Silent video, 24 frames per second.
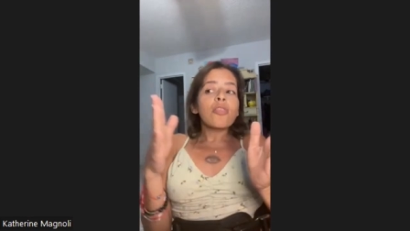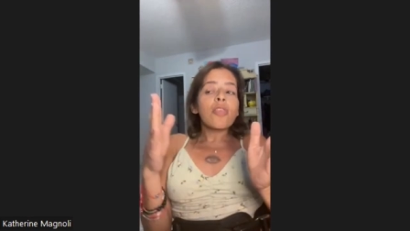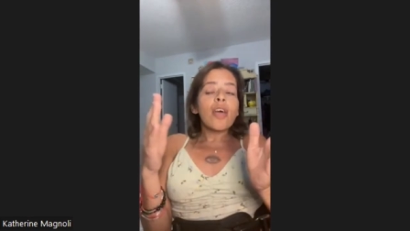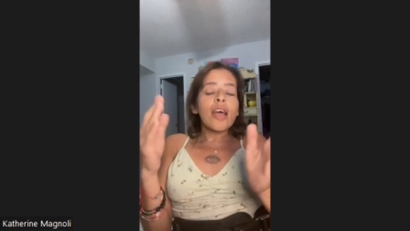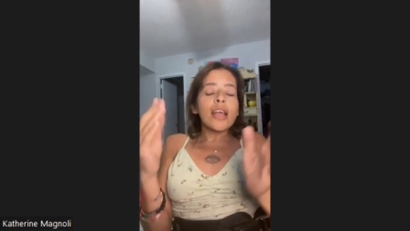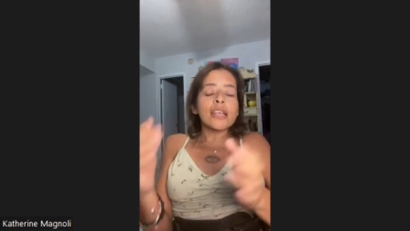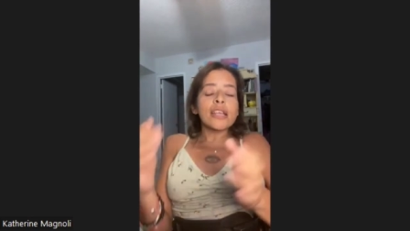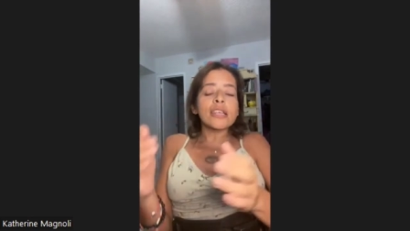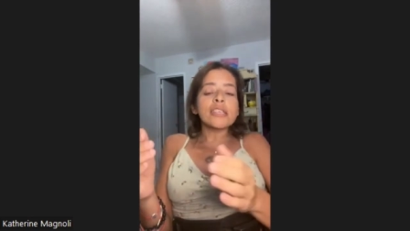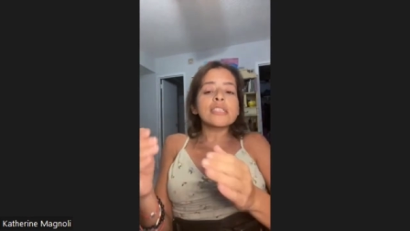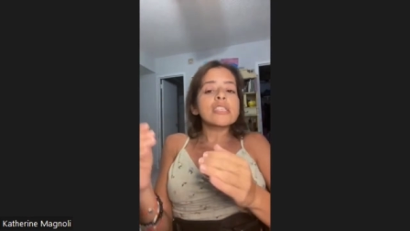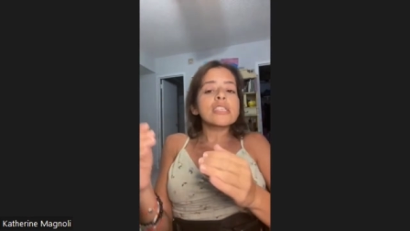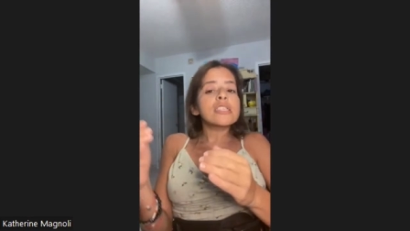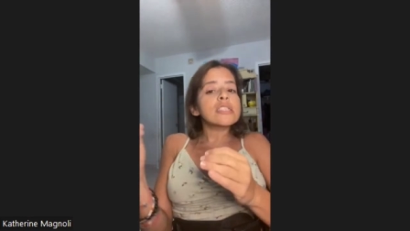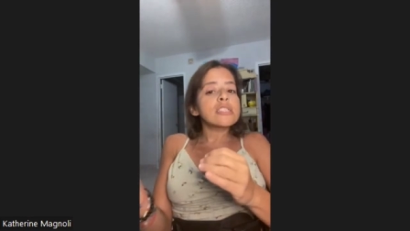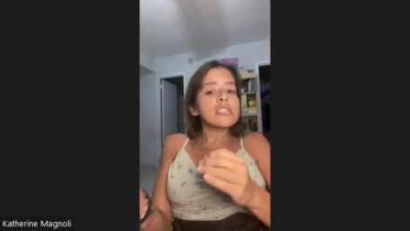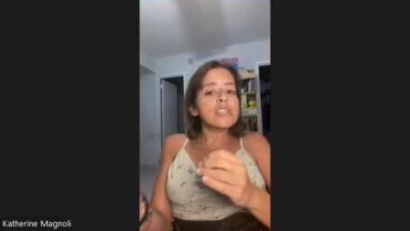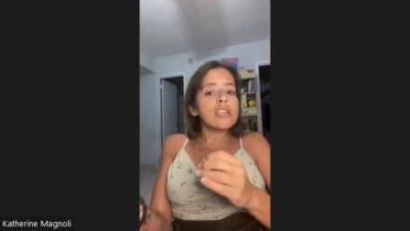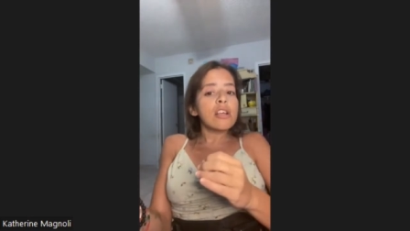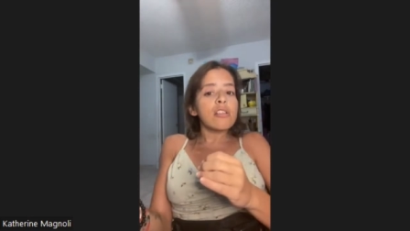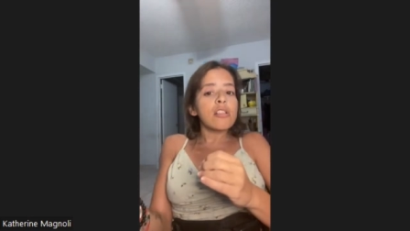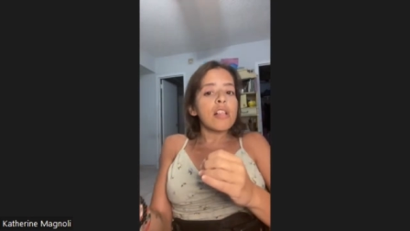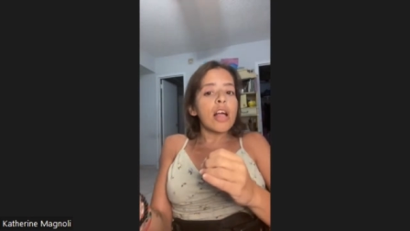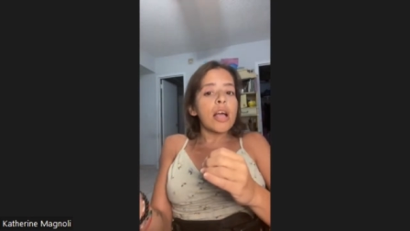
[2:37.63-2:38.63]
That is
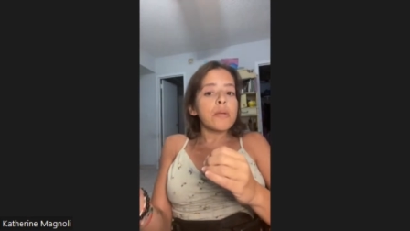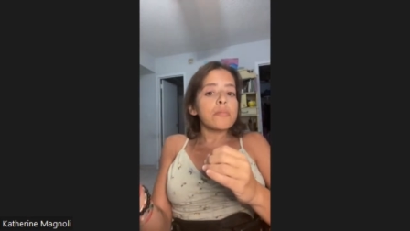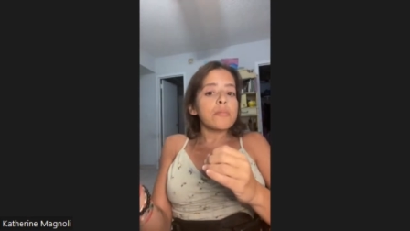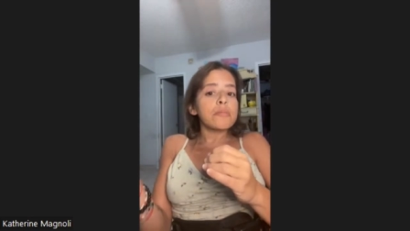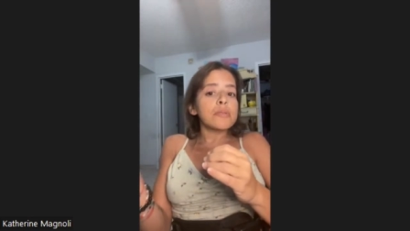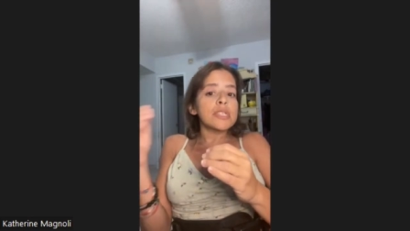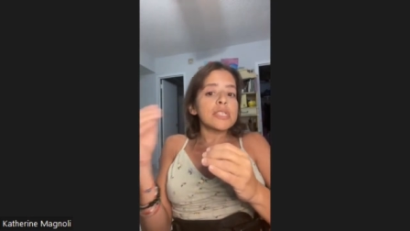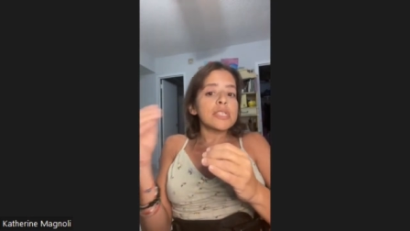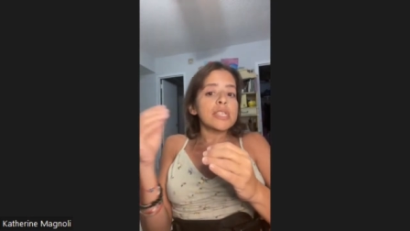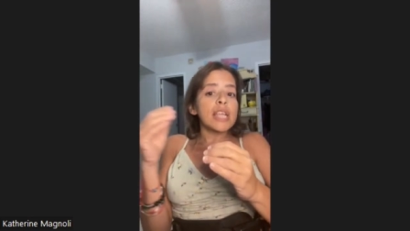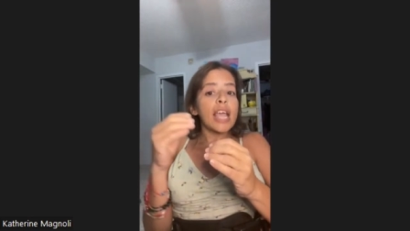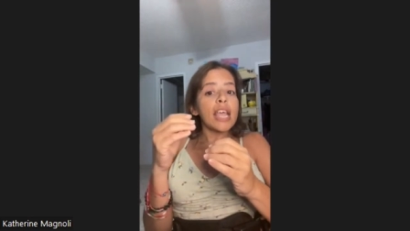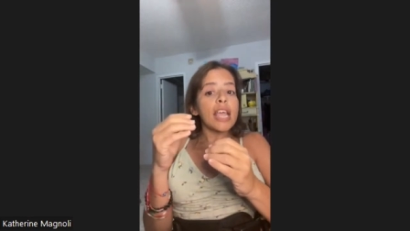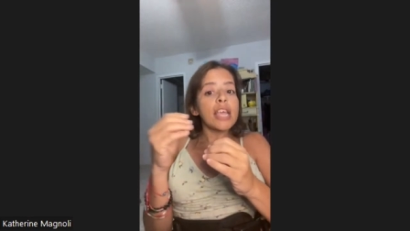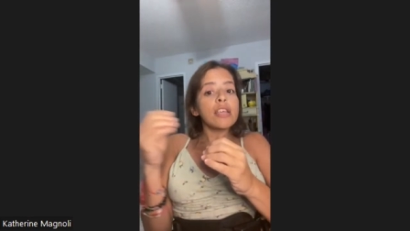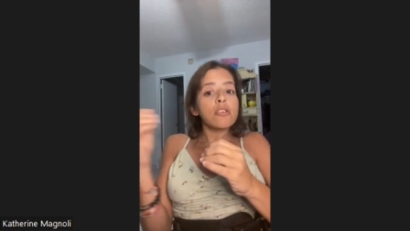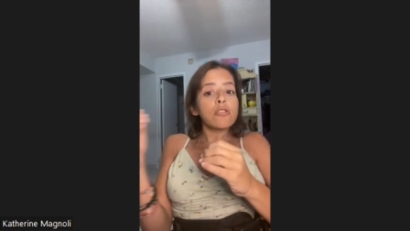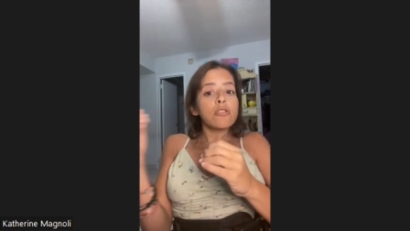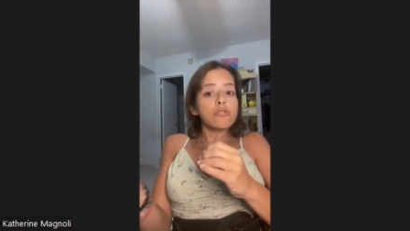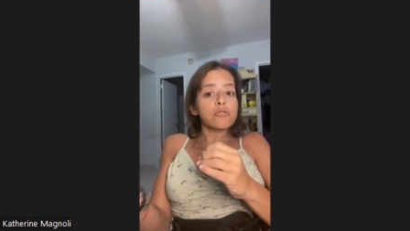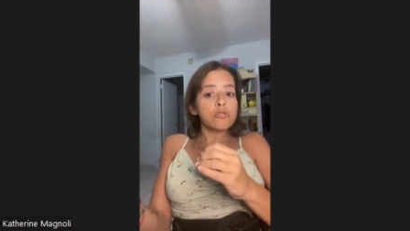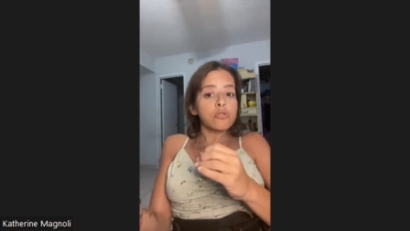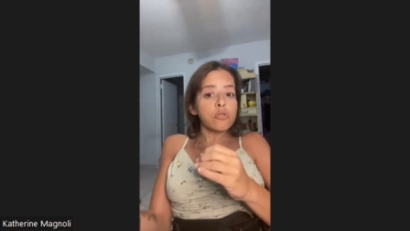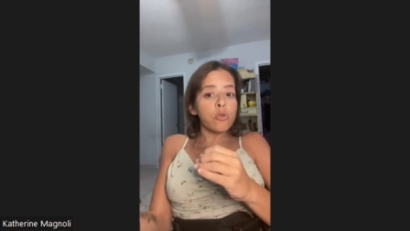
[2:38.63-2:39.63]
until I was eight
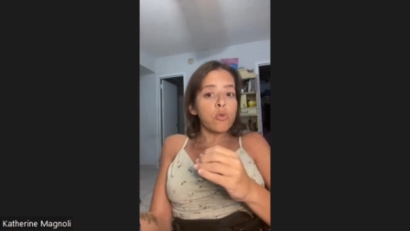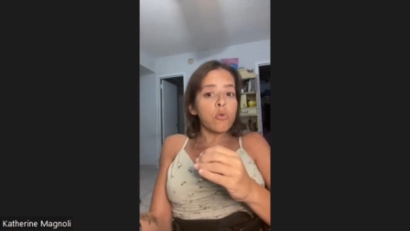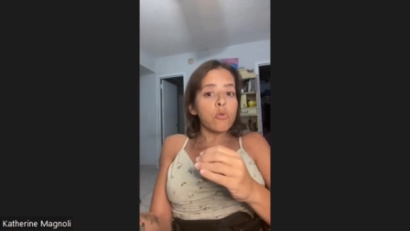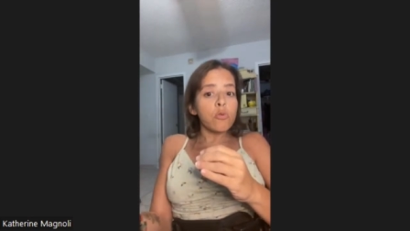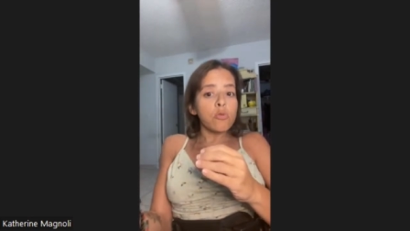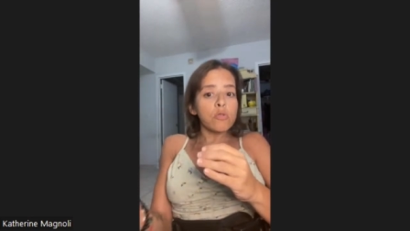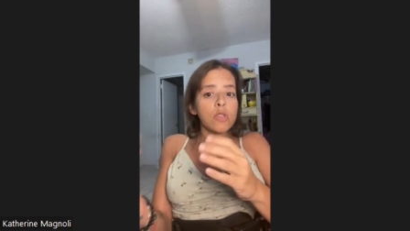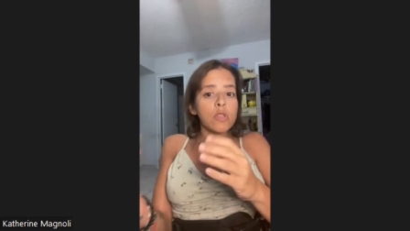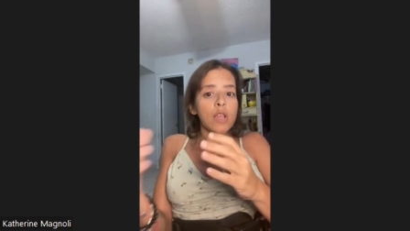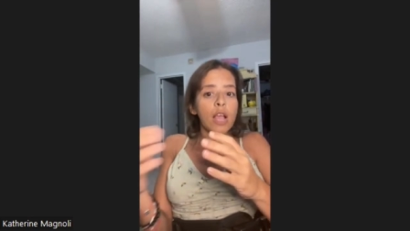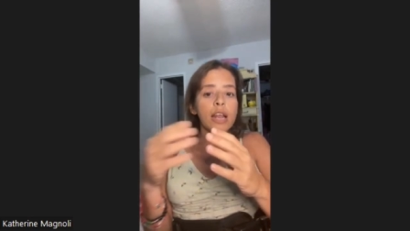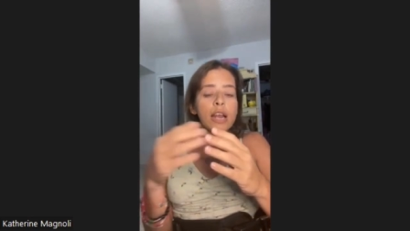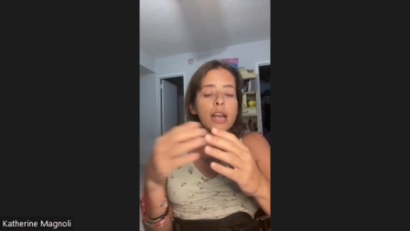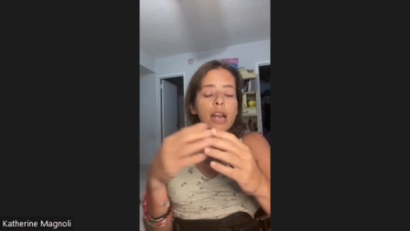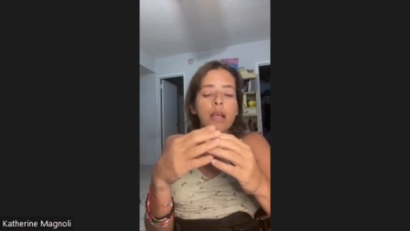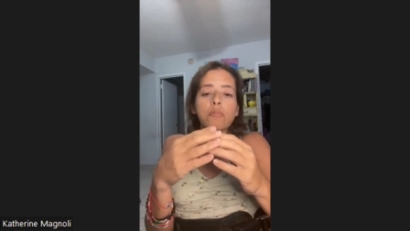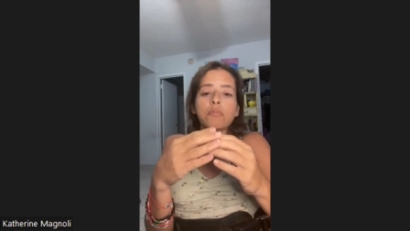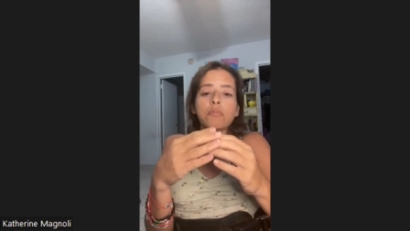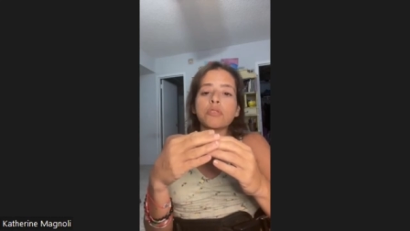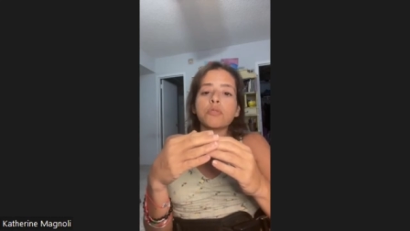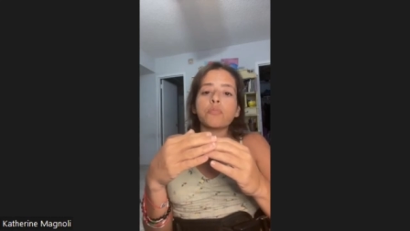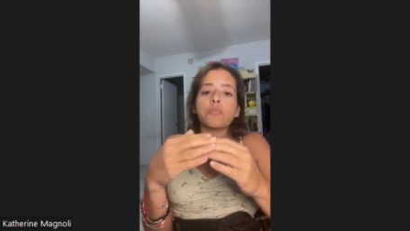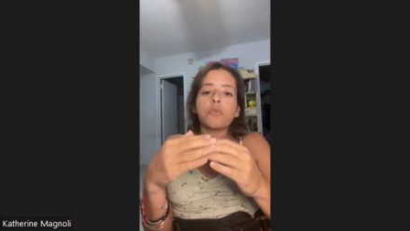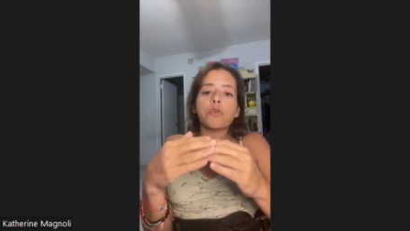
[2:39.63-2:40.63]
years old and I
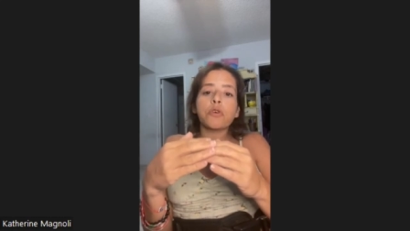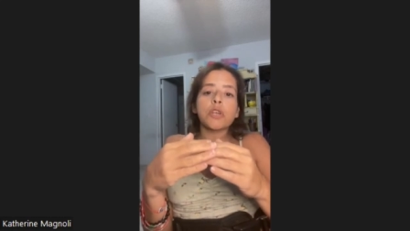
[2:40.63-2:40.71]
was